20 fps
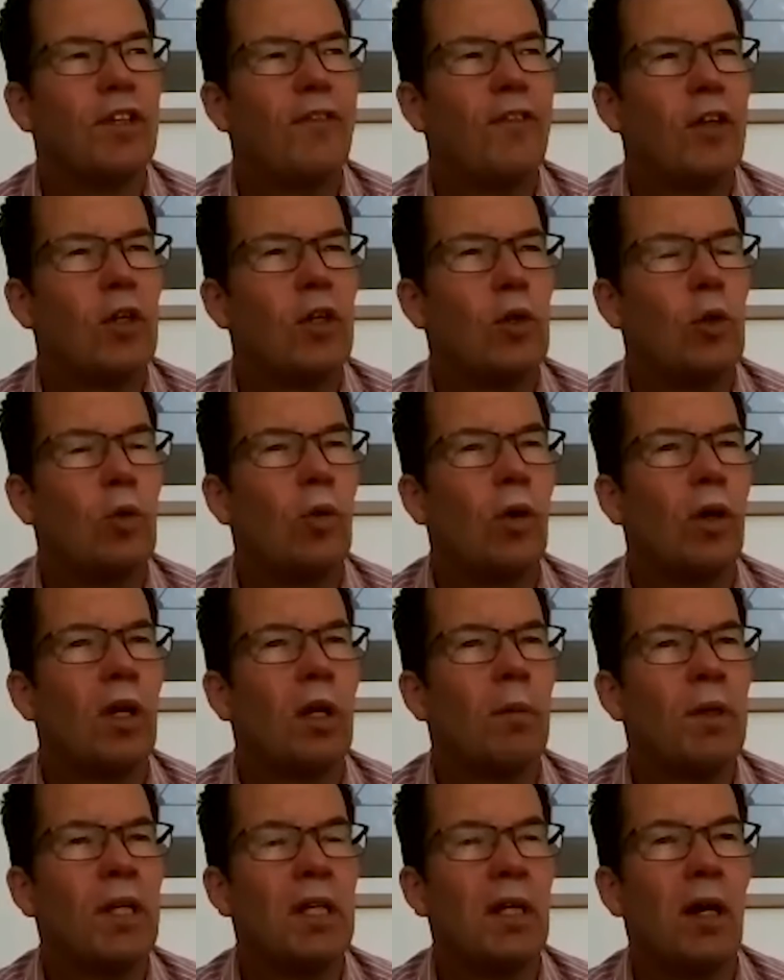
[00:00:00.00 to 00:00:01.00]
Difficult one.
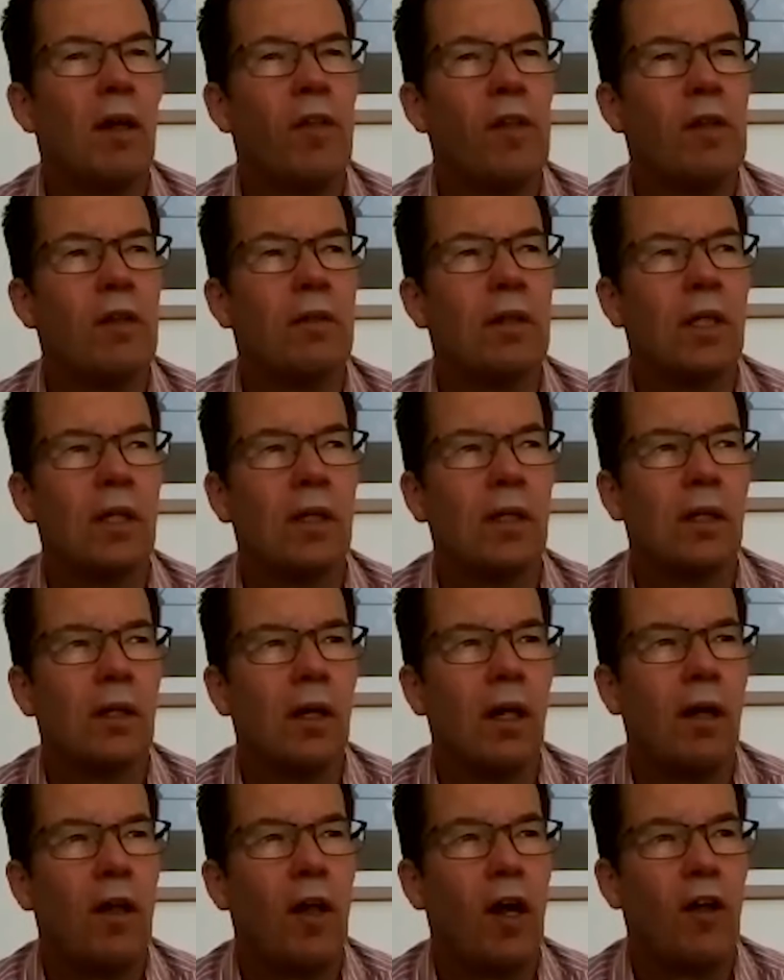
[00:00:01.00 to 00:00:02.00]
I mean, I
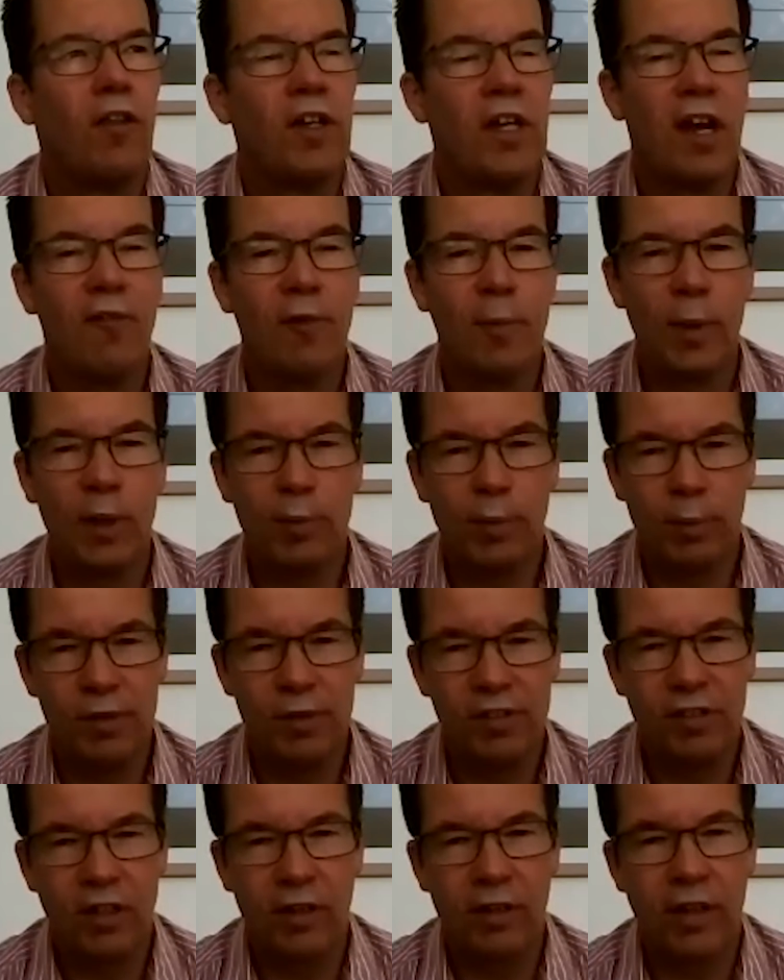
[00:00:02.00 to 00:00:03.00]
think everybody's probably
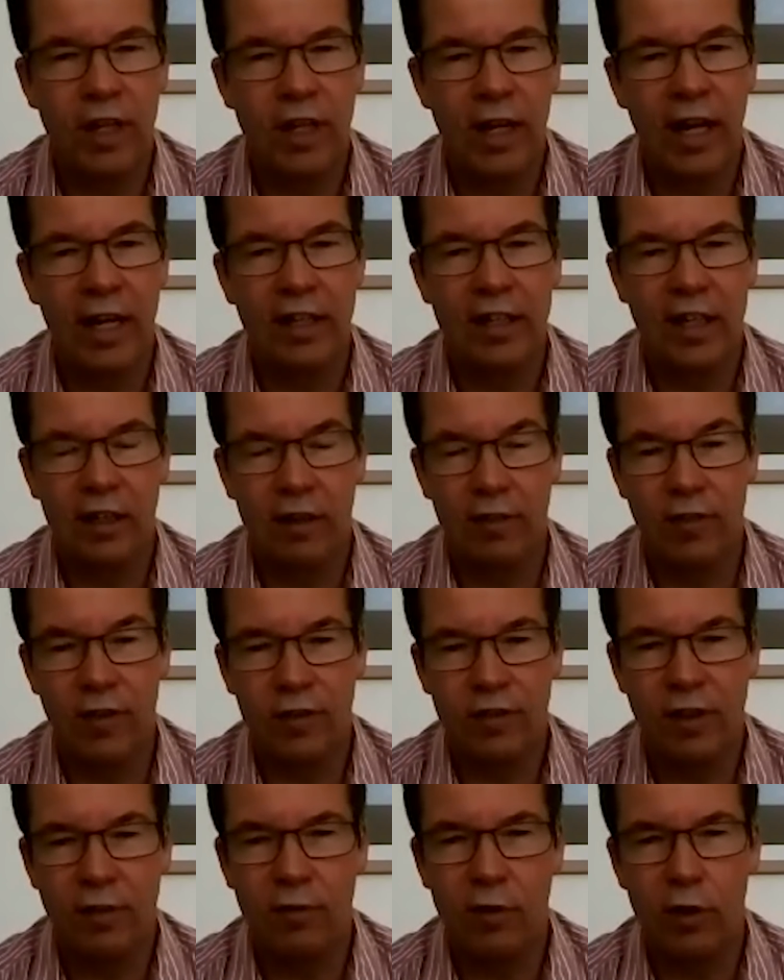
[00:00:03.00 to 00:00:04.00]
stuck their hand out of the
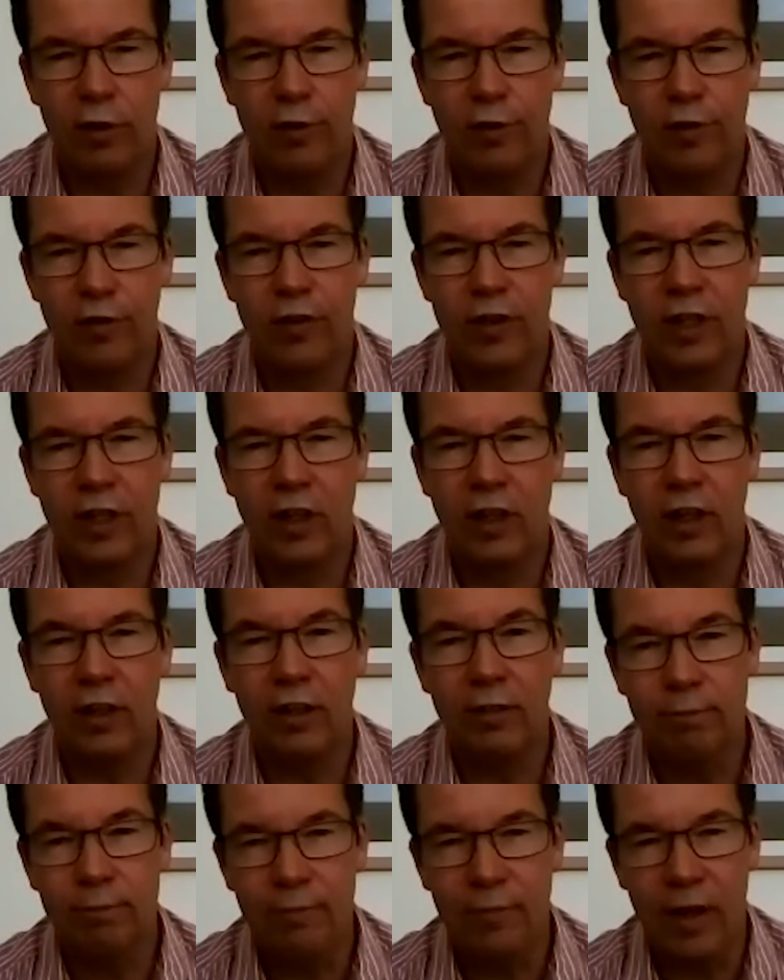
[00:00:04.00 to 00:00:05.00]
sunroof of a
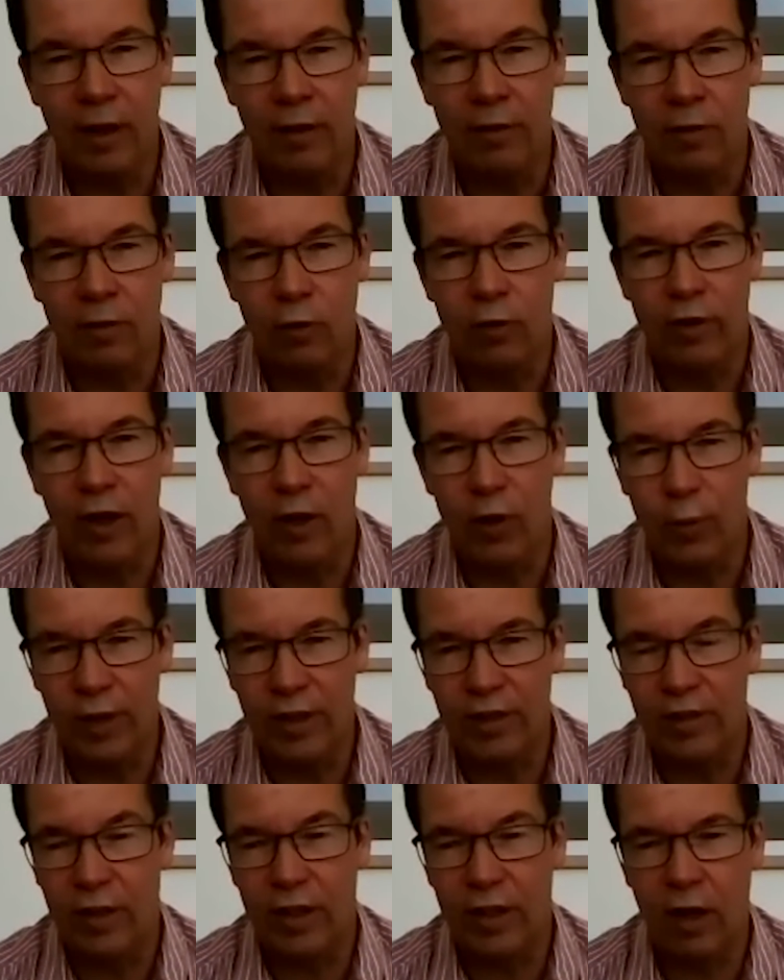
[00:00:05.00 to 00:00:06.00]
car and or out the
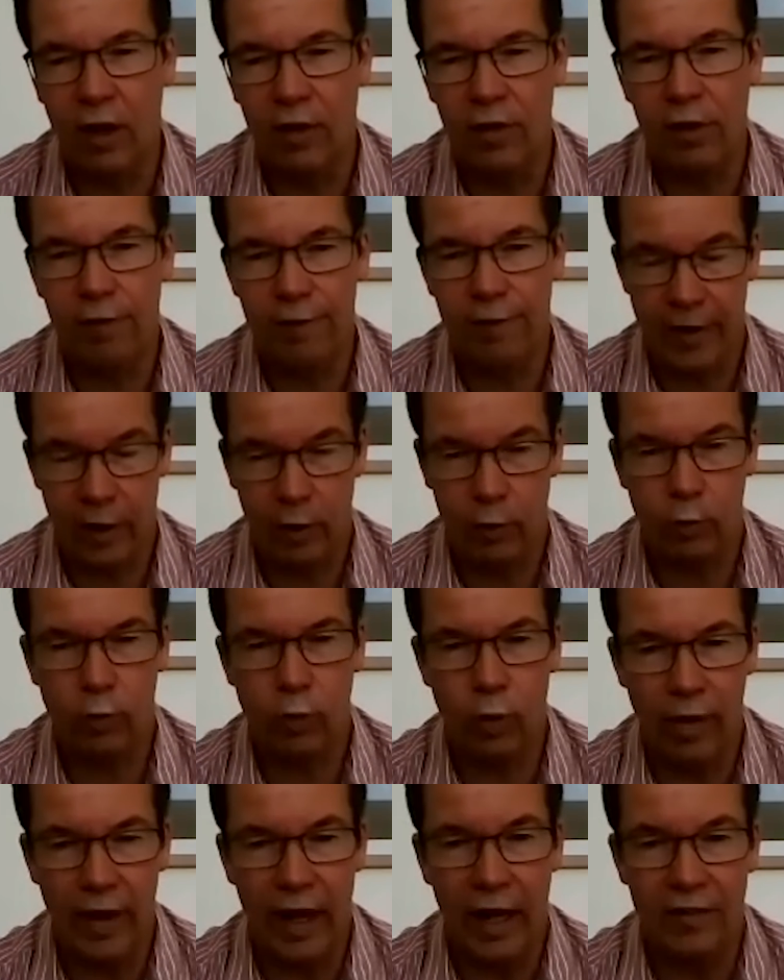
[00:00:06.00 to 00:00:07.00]
window of the car, and they've felt
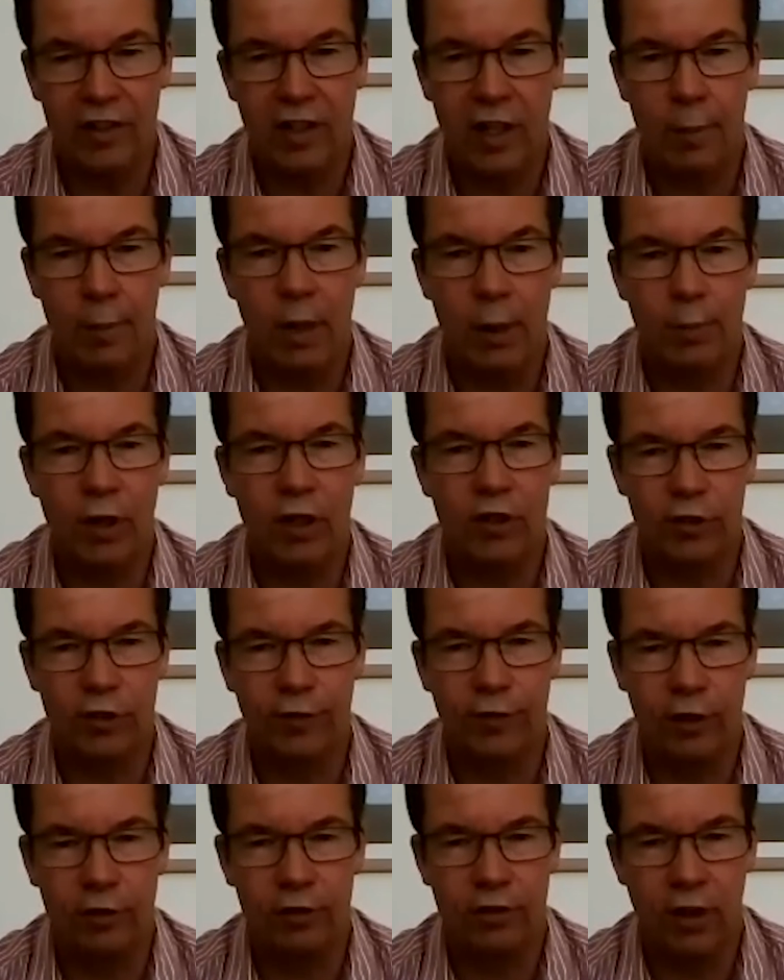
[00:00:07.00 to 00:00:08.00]
what that dynamic pressure
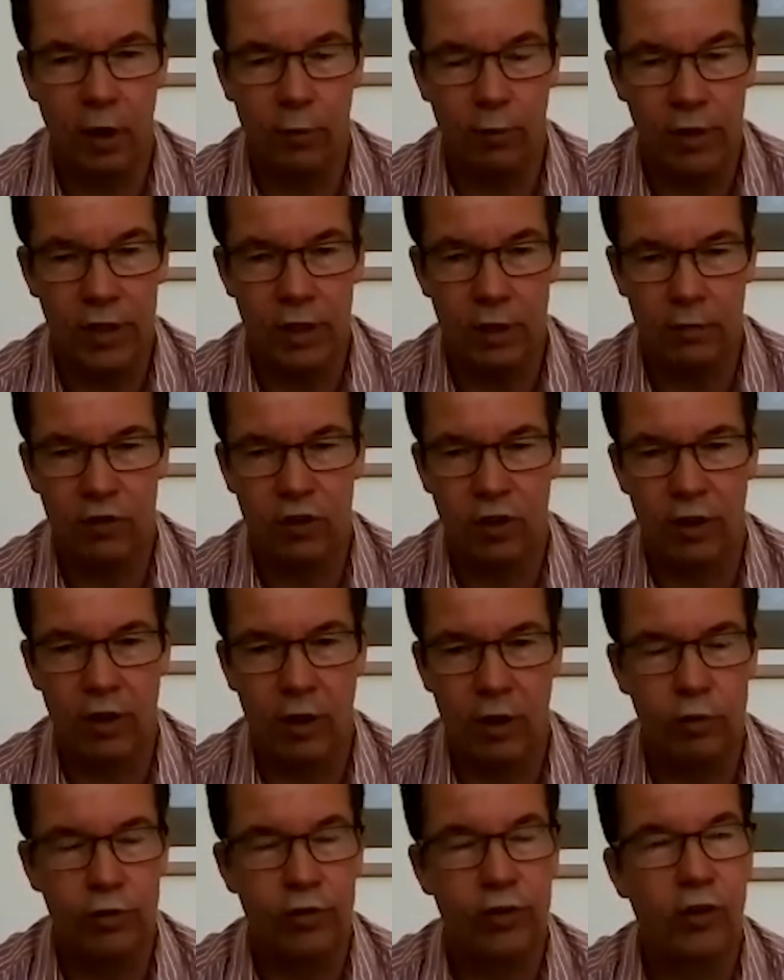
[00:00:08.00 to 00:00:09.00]
feels like when you try and
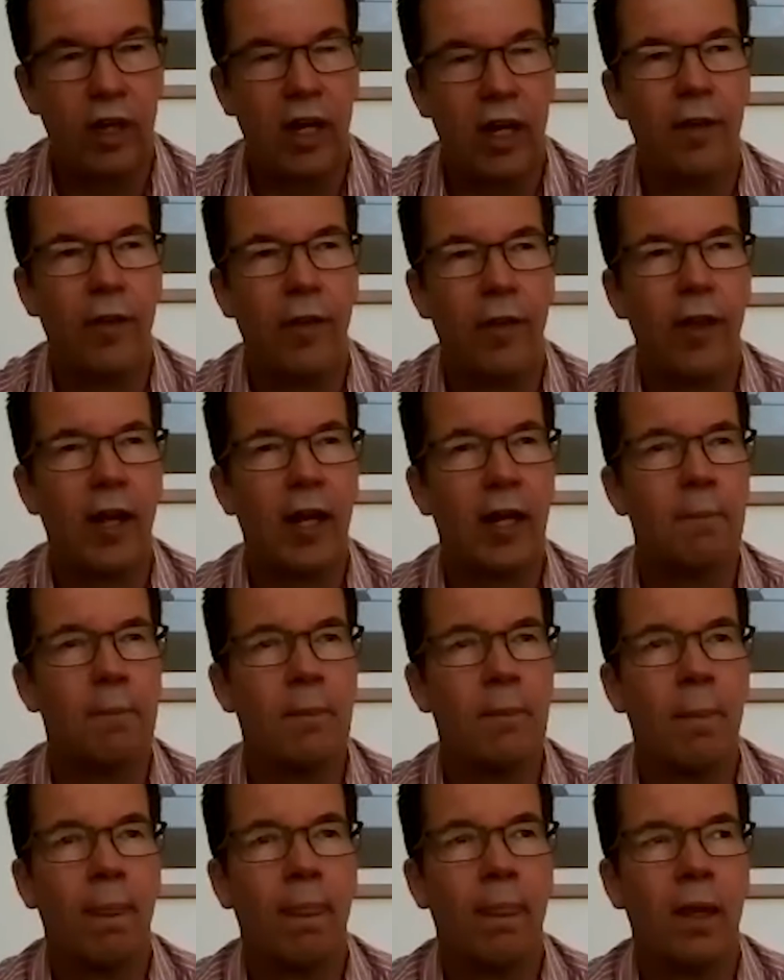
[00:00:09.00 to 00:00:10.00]
hold your hand
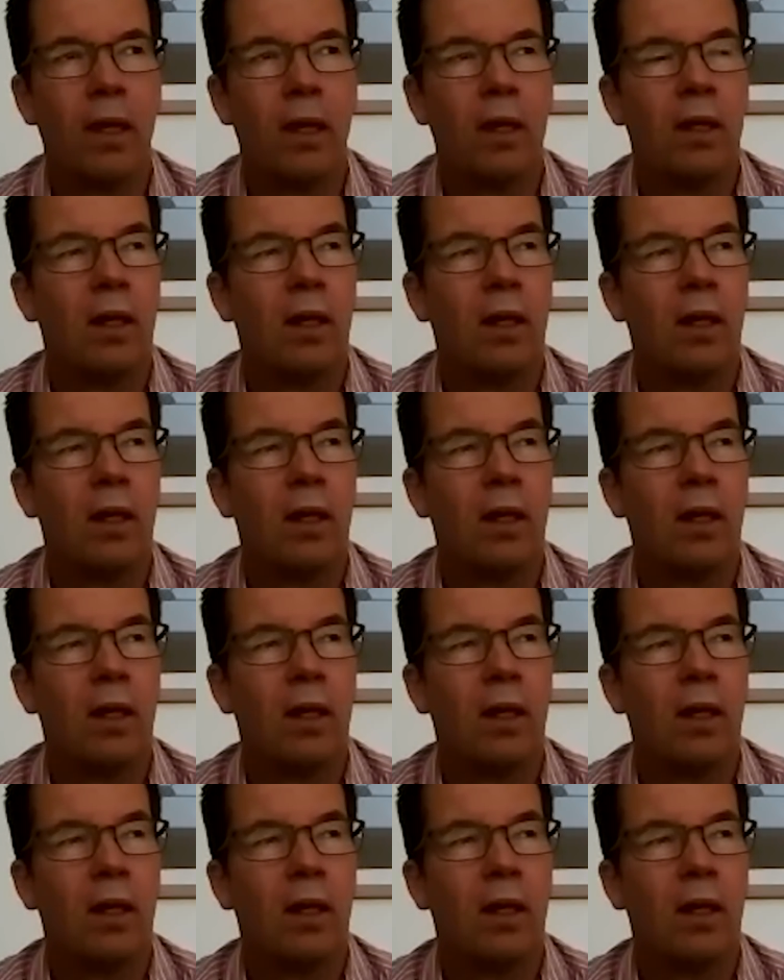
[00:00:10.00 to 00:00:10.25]
there.